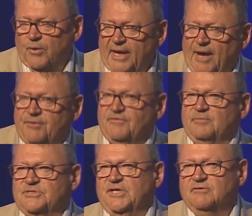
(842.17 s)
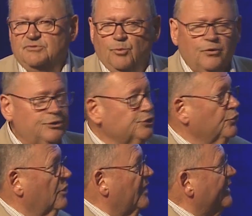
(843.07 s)
out of themselves more
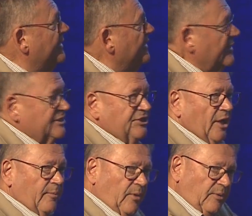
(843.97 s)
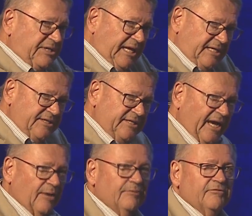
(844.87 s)
internally. It's not taken
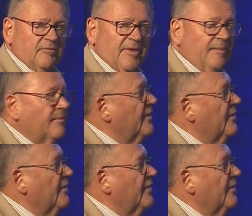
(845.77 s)
down from them